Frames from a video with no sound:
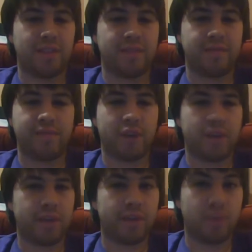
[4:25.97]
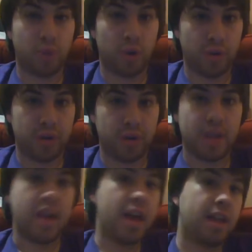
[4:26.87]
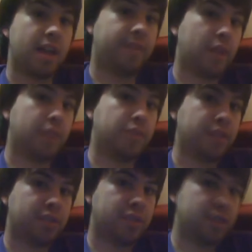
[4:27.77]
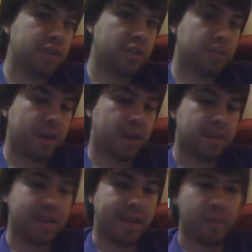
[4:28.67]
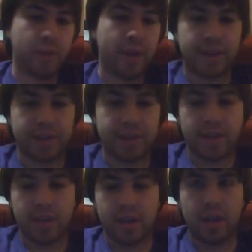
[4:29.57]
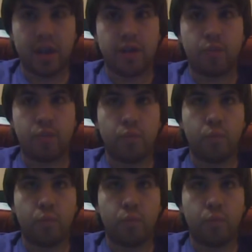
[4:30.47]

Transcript: not non fun world, and it follows this young man named Wade, and